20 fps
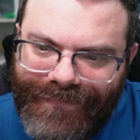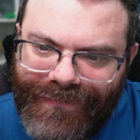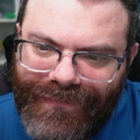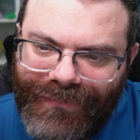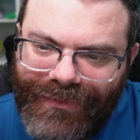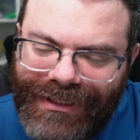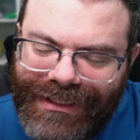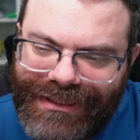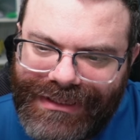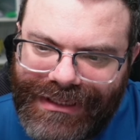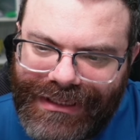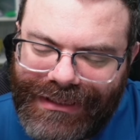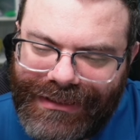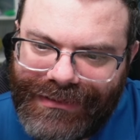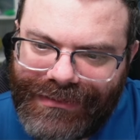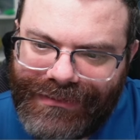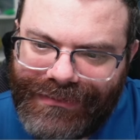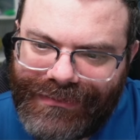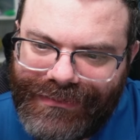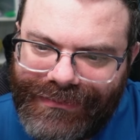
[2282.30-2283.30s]
What is it?
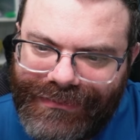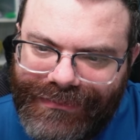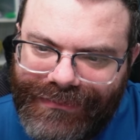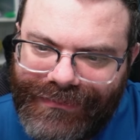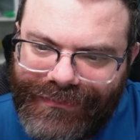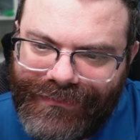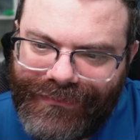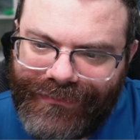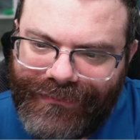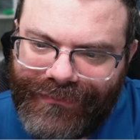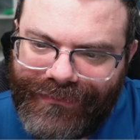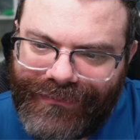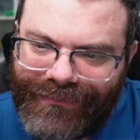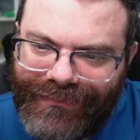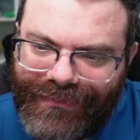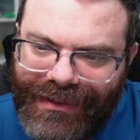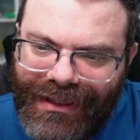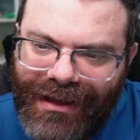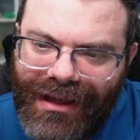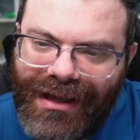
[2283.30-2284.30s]

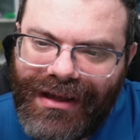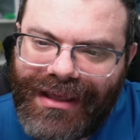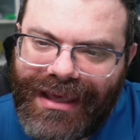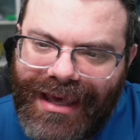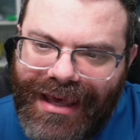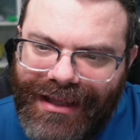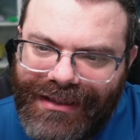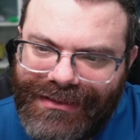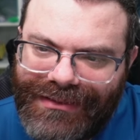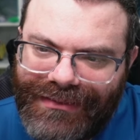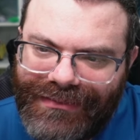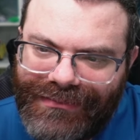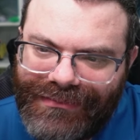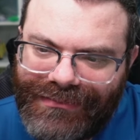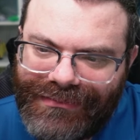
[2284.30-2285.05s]
A cat